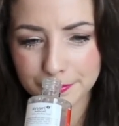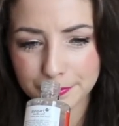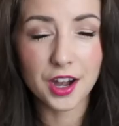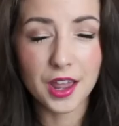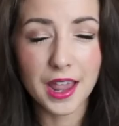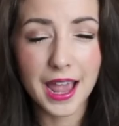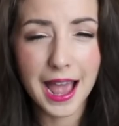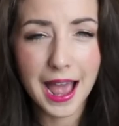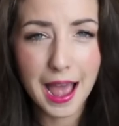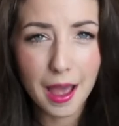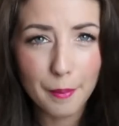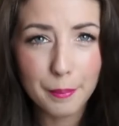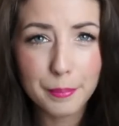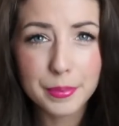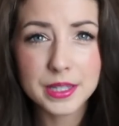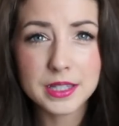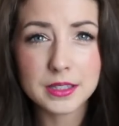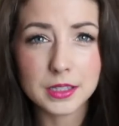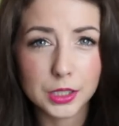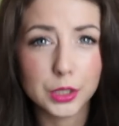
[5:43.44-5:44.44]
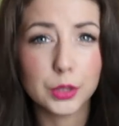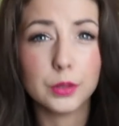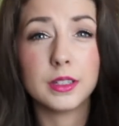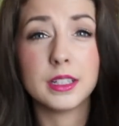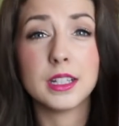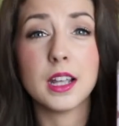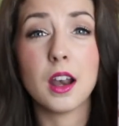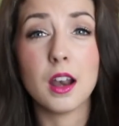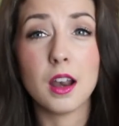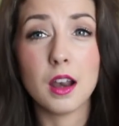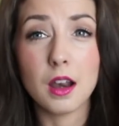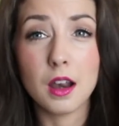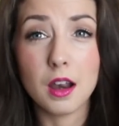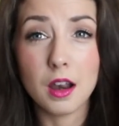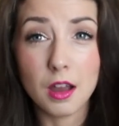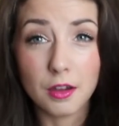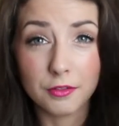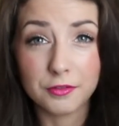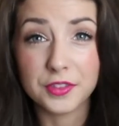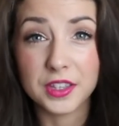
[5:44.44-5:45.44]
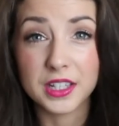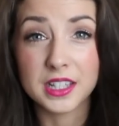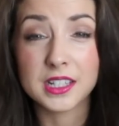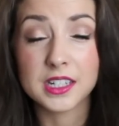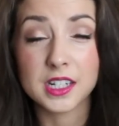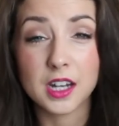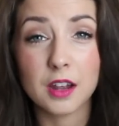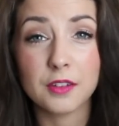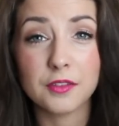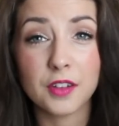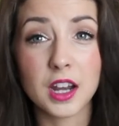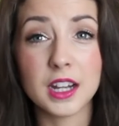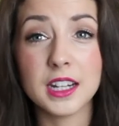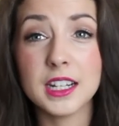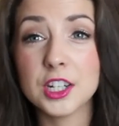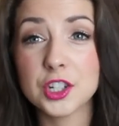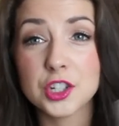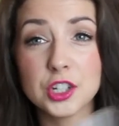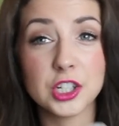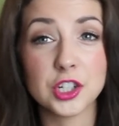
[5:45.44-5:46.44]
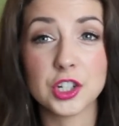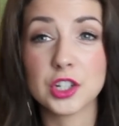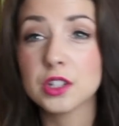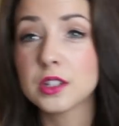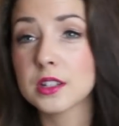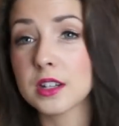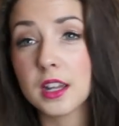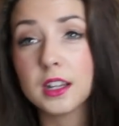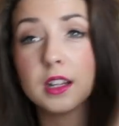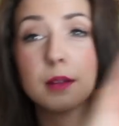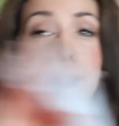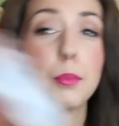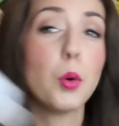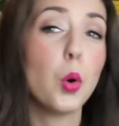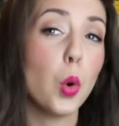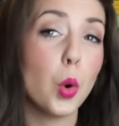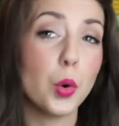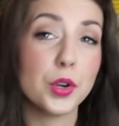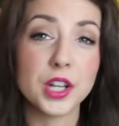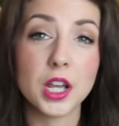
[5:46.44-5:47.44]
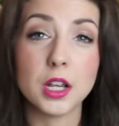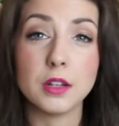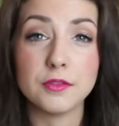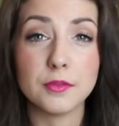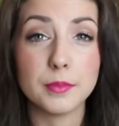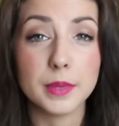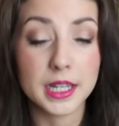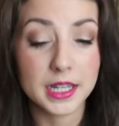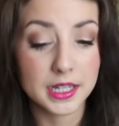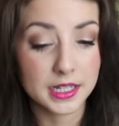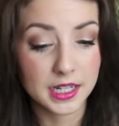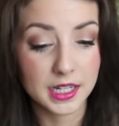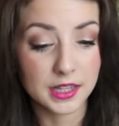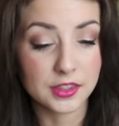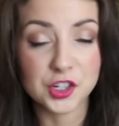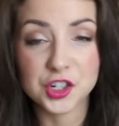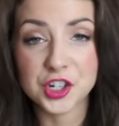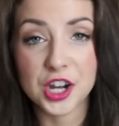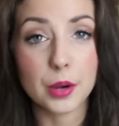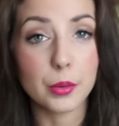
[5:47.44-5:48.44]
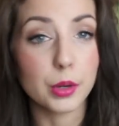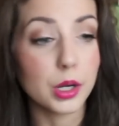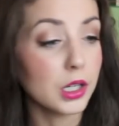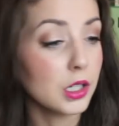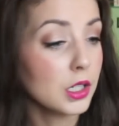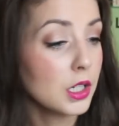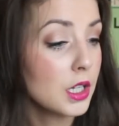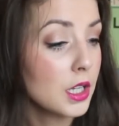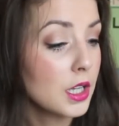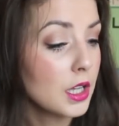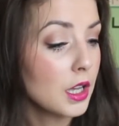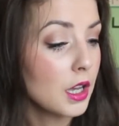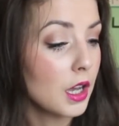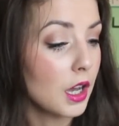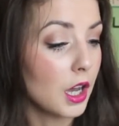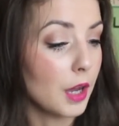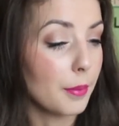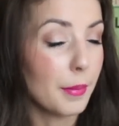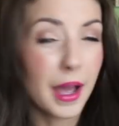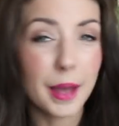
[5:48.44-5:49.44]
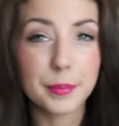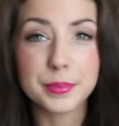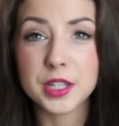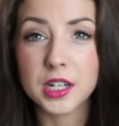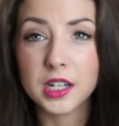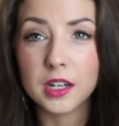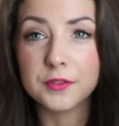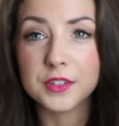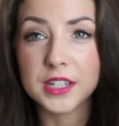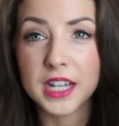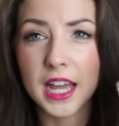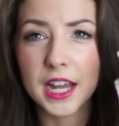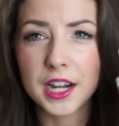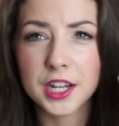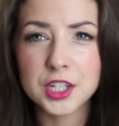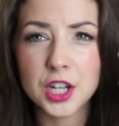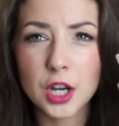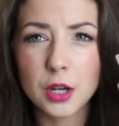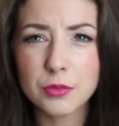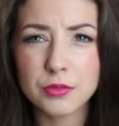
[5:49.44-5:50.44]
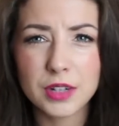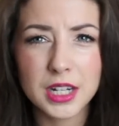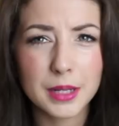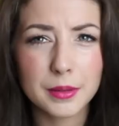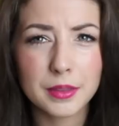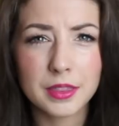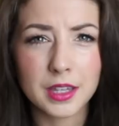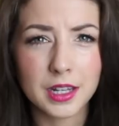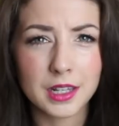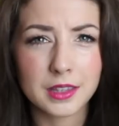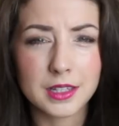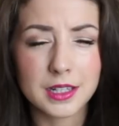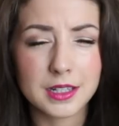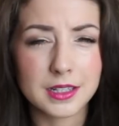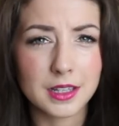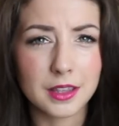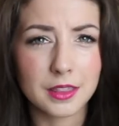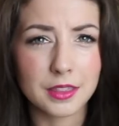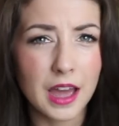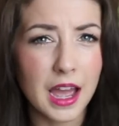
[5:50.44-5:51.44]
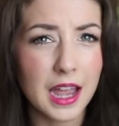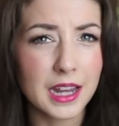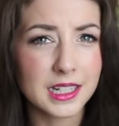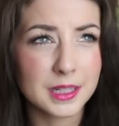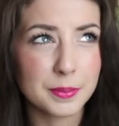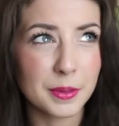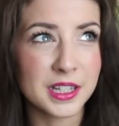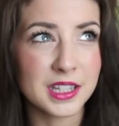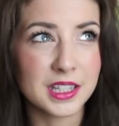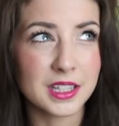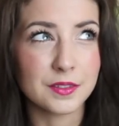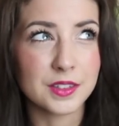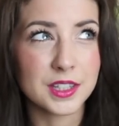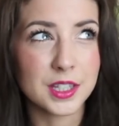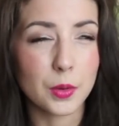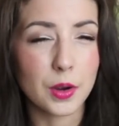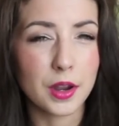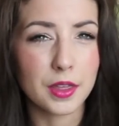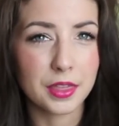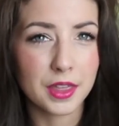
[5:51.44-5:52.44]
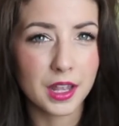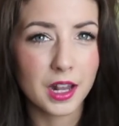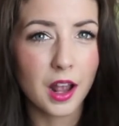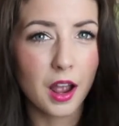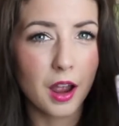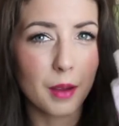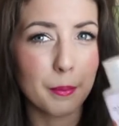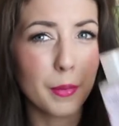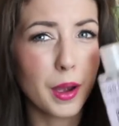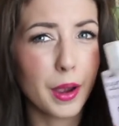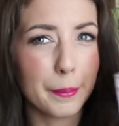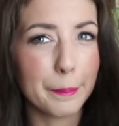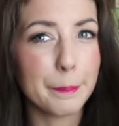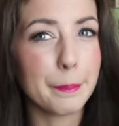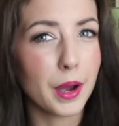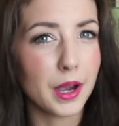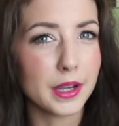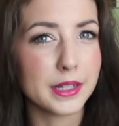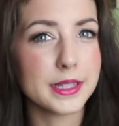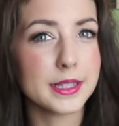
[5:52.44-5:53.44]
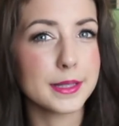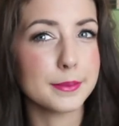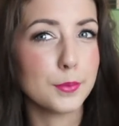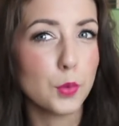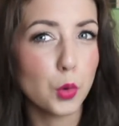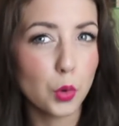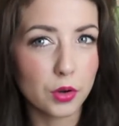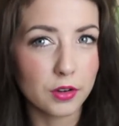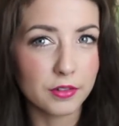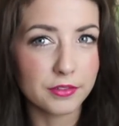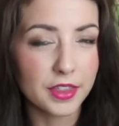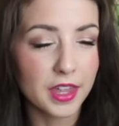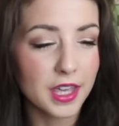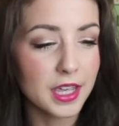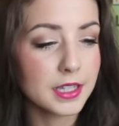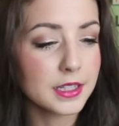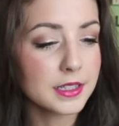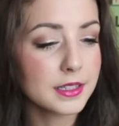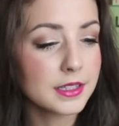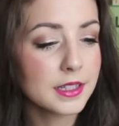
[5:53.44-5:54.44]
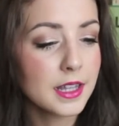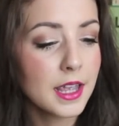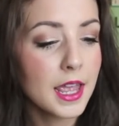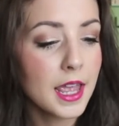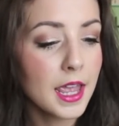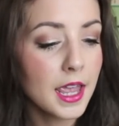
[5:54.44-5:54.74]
And I absolutely love this stuff. I literally just like poured it over me in the shower. Absolutely loved it. And I don't really think these are that expensive, so I think I might buy some more of this.